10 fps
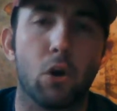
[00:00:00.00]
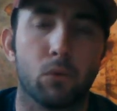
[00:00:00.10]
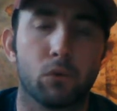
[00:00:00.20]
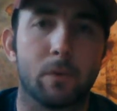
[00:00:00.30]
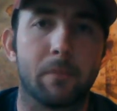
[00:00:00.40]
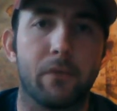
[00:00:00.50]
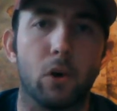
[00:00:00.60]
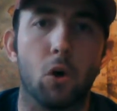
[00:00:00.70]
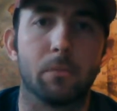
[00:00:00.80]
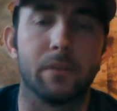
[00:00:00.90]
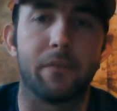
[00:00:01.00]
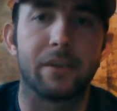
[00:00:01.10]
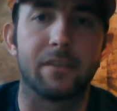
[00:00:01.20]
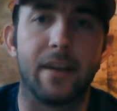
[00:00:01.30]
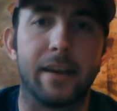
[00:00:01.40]
stripped of their homes and
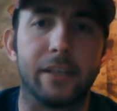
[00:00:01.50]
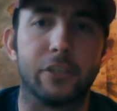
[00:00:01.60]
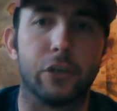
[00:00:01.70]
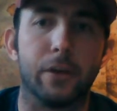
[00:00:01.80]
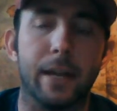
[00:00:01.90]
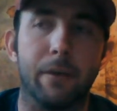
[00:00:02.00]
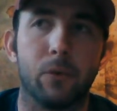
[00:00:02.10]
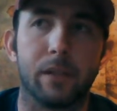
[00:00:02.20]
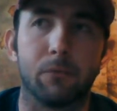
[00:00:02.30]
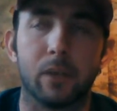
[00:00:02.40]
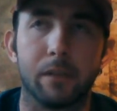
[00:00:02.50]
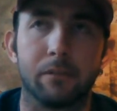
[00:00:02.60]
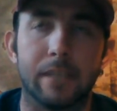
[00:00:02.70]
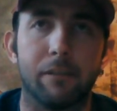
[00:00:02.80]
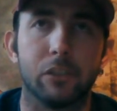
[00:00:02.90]
things of that nature, and really, really
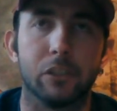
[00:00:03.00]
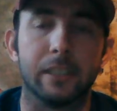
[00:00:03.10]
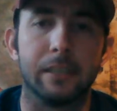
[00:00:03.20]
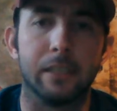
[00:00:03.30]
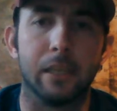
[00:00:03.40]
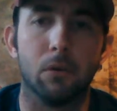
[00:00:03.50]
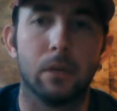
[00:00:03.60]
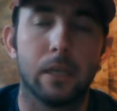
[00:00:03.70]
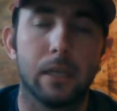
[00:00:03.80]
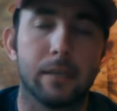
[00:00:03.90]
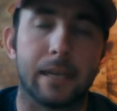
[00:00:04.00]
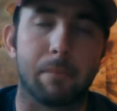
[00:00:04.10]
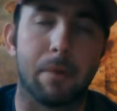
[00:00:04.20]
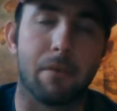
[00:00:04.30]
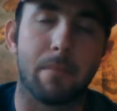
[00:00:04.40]
savagely,
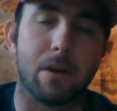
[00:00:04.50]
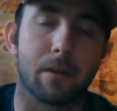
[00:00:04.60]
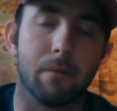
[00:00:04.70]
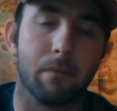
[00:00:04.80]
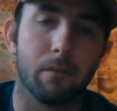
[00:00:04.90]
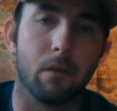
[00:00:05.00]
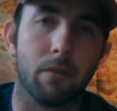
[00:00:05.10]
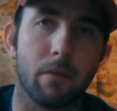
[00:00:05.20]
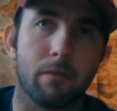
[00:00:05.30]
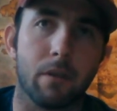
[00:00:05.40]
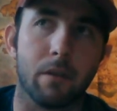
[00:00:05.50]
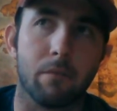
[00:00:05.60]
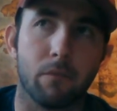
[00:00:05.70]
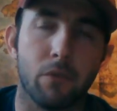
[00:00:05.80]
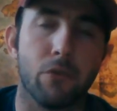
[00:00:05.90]
taken by the American or the
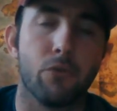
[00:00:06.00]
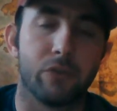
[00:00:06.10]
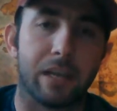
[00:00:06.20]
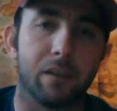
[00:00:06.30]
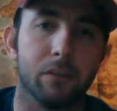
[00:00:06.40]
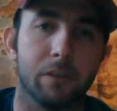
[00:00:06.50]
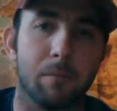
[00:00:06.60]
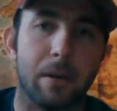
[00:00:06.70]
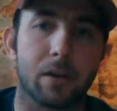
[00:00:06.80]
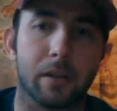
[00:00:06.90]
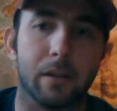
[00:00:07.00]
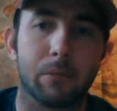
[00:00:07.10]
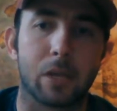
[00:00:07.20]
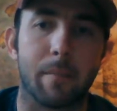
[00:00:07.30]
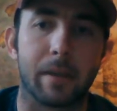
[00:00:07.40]
new settlers of America that
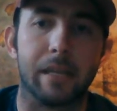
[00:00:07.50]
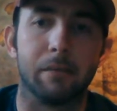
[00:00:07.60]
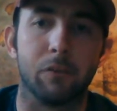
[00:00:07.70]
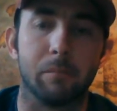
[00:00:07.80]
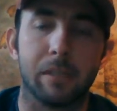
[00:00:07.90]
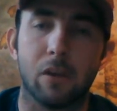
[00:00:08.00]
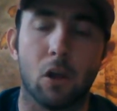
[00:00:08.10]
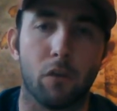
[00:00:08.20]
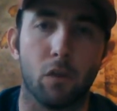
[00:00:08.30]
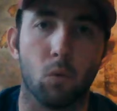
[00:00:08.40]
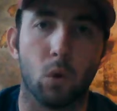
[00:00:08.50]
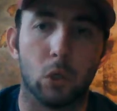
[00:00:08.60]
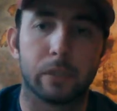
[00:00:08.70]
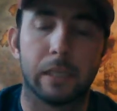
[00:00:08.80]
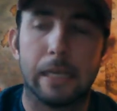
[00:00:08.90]
were coming in from all over the
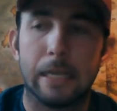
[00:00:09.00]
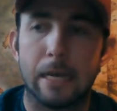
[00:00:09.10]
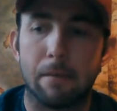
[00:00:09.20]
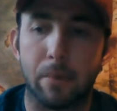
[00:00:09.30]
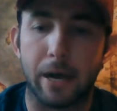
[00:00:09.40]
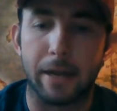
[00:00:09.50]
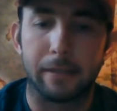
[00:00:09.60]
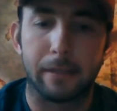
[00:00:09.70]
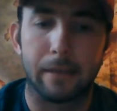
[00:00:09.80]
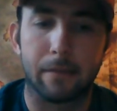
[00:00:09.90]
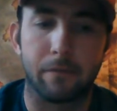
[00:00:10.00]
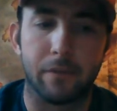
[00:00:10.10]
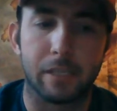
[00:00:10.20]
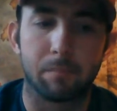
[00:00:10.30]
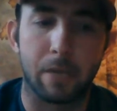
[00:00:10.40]
world. But
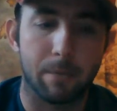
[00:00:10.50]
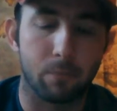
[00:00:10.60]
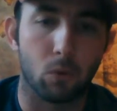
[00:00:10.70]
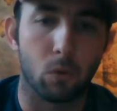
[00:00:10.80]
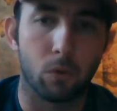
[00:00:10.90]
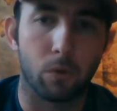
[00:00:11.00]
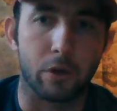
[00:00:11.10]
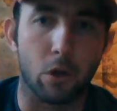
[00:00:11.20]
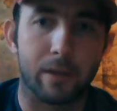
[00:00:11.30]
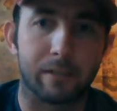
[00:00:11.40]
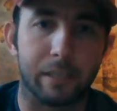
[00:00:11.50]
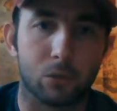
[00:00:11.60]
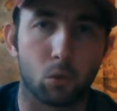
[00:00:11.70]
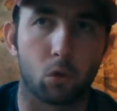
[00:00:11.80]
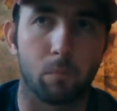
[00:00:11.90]
this people, that's a
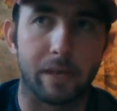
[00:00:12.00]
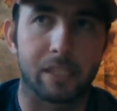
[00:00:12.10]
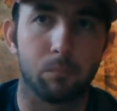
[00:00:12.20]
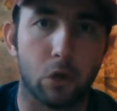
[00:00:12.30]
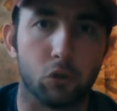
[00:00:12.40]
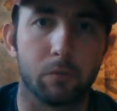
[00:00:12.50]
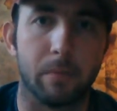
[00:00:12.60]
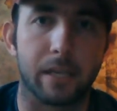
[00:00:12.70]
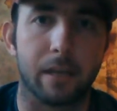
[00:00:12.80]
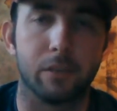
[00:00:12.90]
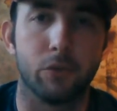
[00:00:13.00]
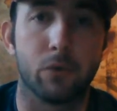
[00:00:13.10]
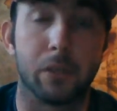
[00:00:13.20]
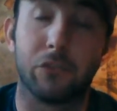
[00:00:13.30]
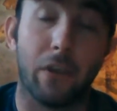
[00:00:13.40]
historical based approach, because you
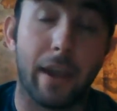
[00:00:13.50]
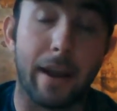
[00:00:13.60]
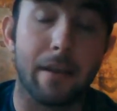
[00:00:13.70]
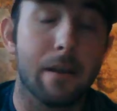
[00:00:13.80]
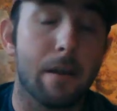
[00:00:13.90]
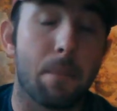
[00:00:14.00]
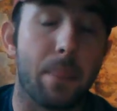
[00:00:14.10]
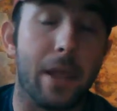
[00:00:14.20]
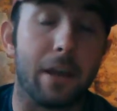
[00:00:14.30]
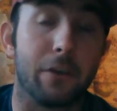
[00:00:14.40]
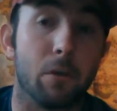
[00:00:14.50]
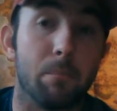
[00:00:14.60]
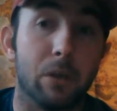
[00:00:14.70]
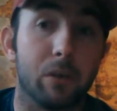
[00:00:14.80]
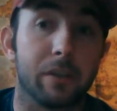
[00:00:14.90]
could say that you're
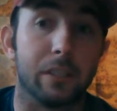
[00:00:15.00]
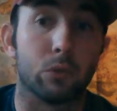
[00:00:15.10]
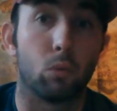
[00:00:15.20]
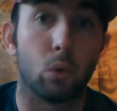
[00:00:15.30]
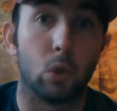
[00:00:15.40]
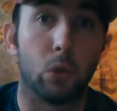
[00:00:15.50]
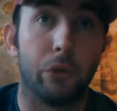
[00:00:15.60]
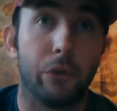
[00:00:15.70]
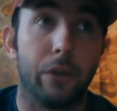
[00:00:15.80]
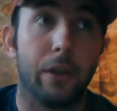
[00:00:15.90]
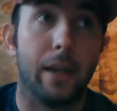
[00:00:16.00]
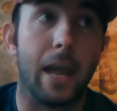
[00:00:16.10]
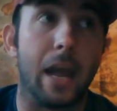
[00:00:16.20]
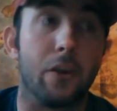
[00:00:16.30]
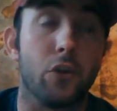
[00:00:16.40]
building this world
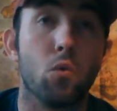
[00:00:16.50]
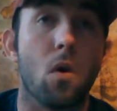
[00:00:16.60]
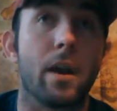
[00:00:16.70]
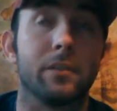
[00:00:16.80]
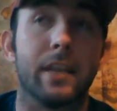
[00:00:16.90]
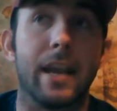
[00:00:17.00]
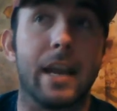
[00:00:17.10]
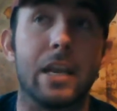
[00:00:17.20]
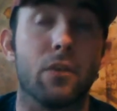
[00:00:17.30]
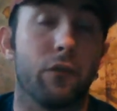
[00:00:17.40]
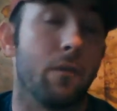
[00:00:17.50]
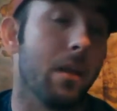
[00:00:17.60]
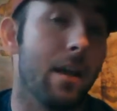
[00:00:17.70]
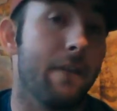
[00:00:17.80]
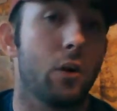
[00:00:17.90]
and you want to say either from
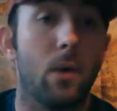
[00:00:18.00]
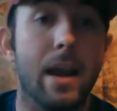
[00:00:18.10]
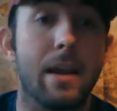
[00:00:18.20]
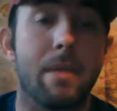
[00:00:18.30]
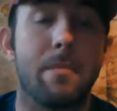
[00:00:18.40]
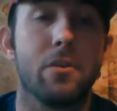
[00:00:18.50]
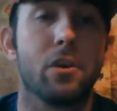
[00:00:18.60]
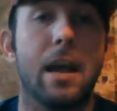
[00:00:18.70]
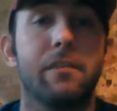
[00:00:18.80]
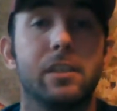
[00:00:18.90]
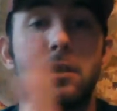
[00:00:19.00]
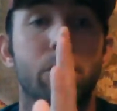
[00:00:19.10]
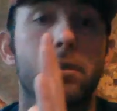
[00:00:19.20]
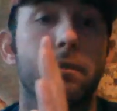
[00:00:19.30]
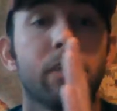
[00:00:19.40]
the left or right. Maybe you're going to have these
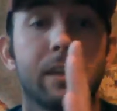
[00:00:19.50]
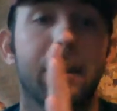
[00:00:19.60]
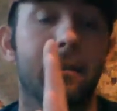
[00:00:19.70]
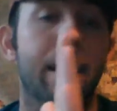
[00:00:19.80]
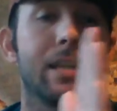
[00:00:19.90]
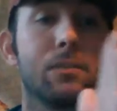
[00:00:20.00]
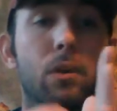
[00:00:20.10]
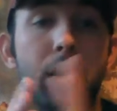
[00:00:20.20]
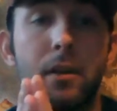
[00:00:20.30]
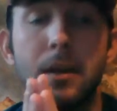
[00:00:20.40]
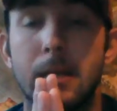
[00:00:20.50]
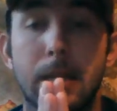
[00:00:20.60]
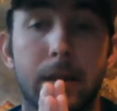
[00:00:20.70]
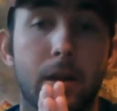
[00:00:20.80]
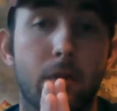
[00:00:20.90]
two conflicting things where,
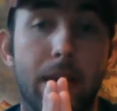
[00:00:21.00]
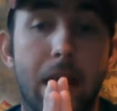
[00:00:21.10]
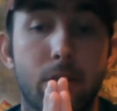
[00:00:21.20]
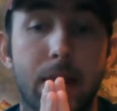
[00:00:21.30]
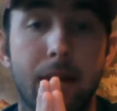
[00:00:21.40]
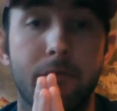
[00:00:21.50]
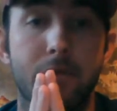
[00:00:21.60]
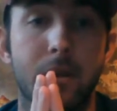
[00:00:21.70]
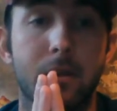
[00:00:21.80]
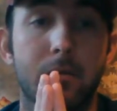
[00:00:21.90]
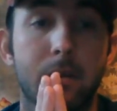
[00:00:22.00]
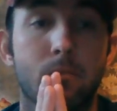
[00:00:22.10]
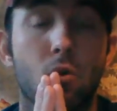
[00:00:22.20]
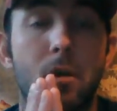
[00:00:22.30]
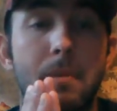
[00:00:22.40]
now you have the
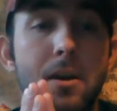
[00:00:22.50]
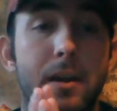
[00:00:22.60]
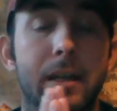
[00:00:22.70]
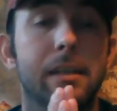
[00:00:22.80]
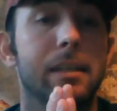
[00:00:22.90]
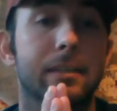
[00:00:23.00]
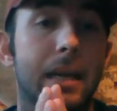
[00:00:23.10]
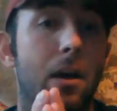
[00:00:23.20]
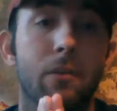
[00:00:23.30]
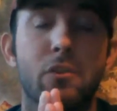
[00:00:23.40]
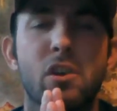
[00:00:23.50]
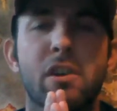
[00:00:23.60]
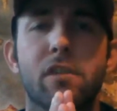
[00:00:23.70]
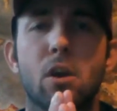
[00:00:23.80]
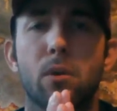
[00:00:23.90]
more American Indian style. You can
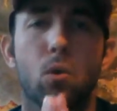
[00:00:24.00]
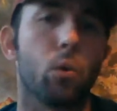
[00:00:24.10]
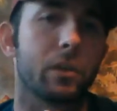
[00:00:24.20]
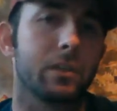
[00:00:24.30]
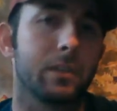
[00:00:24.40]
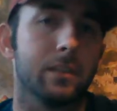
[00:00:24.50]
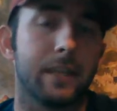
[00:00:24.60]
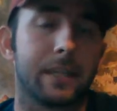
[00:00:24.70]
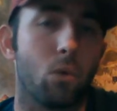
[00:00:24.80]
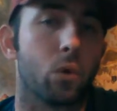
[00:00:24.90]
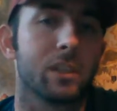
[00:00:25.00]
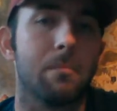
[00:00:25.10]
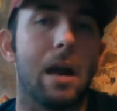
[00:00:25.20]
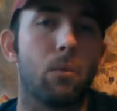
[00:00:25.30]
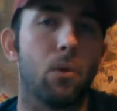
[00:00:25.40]
even go with orcs, because like the orcs
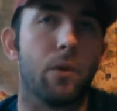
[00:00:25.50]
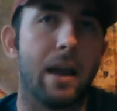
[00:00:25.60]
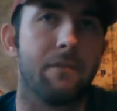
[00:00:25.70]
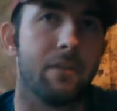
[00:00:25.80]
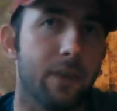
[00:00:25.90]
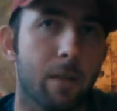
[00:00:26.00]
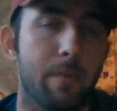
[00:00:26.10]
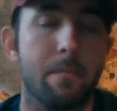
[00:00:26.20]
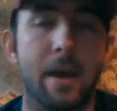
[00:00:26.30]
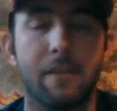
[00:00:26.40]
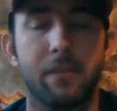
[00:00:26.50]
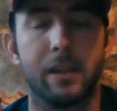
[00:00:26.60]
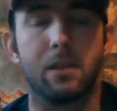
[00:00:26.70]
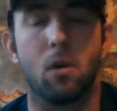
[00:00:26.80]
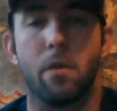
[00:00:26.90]
in my world, I've developed them
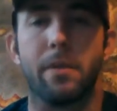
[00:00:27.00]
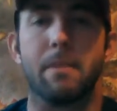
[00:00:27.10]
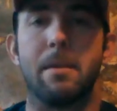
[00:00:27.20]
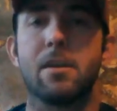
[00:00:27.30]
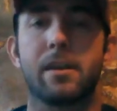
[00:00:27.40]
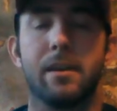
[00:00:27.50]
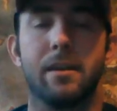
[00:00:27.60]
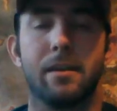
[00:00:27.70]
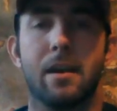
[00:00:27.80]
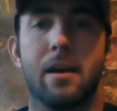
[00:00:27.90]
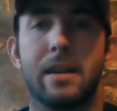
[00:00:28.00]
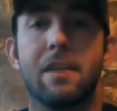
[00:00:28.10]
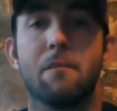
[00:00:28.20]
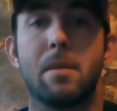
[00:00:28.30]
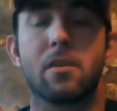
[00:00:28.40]
heavily on the American,
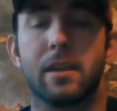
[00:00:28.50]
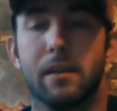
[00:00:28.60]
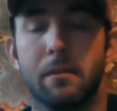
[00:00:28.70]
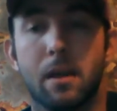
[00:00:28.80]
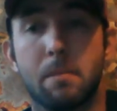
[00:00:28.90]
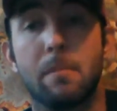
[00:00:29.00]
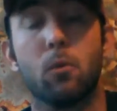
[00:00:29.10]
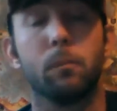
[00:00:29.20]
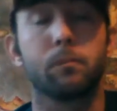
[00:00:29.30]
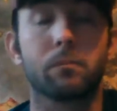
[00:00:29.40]
Native American people.